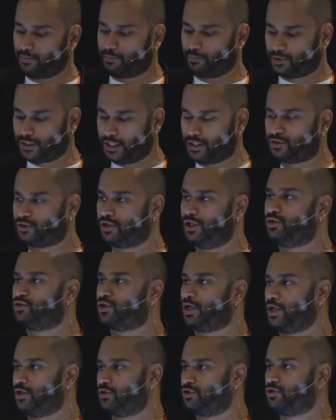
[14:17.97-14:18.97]
to potentially
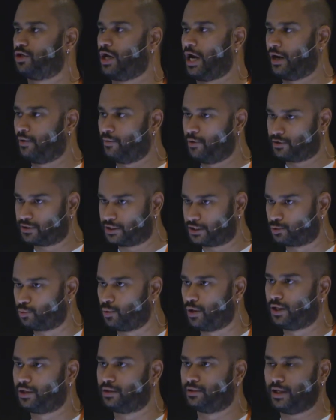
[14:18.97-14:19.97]
change the hours as
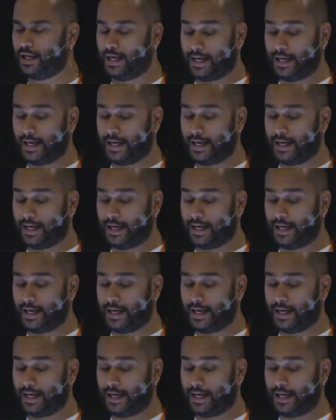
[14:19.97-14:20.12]
well.